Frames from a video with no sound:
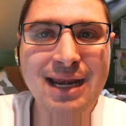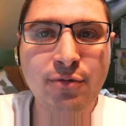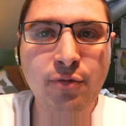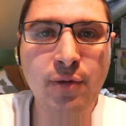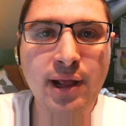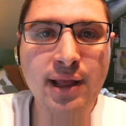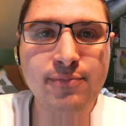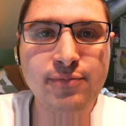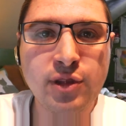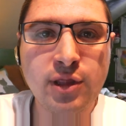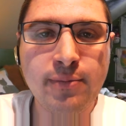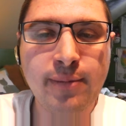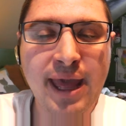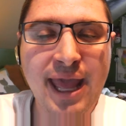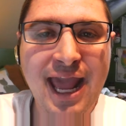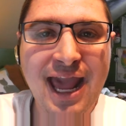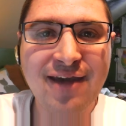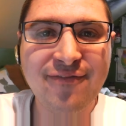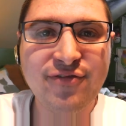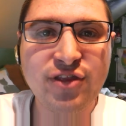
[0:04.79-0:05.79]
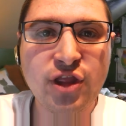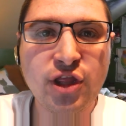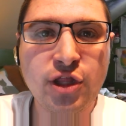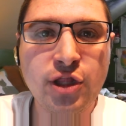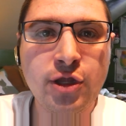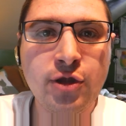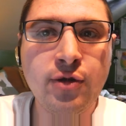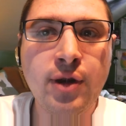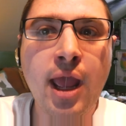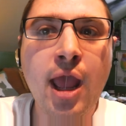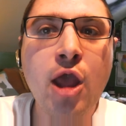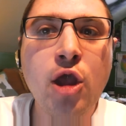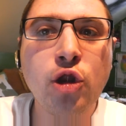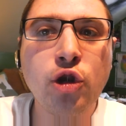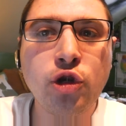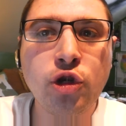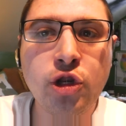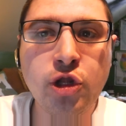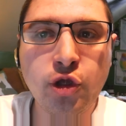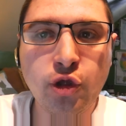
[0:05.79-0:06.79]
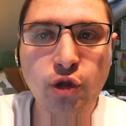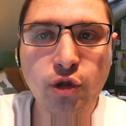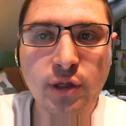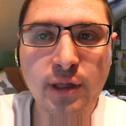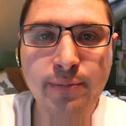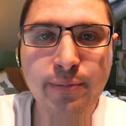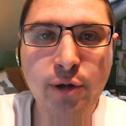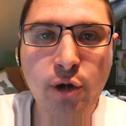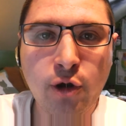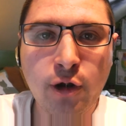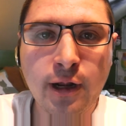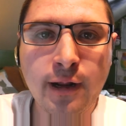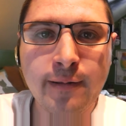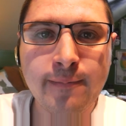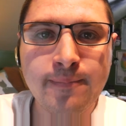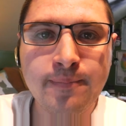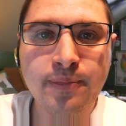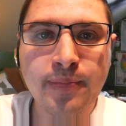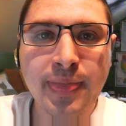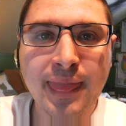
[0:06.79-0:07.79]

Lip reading: and welcome to my afternoon news report